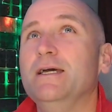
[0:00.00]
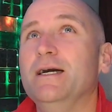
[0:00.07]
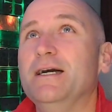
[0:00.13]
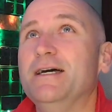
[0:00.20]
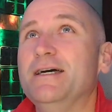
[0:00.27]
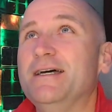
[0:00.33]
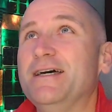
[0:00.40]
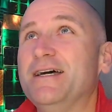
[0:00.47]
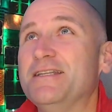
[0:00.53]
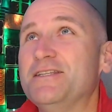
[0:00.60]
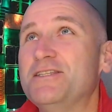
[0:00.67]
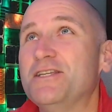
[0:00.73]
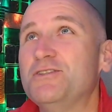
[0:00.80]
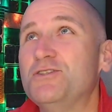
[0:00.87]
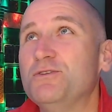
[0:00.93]
And I
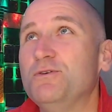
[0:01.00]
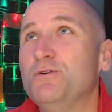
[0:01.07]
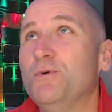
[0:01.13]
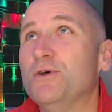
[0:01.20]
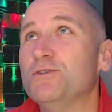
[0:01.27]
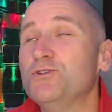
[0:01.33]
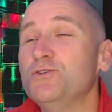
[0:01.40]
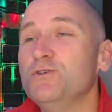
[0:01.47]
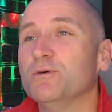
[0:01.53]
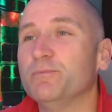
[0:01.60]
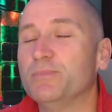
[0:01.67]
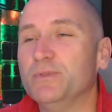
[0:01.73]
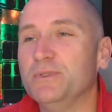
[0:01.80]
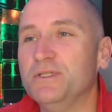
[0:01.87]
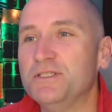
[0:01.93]
said to her, what's
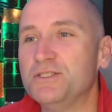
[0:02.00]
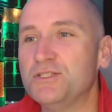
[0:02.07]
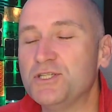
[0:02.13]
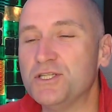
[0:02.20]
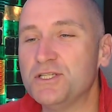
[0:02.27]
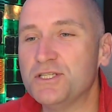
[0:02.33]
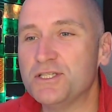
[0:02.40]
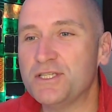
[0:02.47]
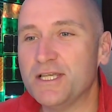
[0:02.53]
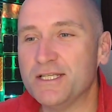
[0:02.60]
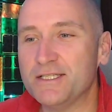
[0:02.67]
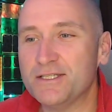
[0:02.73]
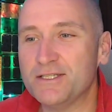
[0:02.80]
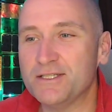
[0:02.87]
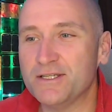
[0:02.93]
up? And she
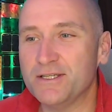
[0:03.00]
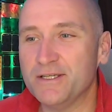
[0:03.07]
says,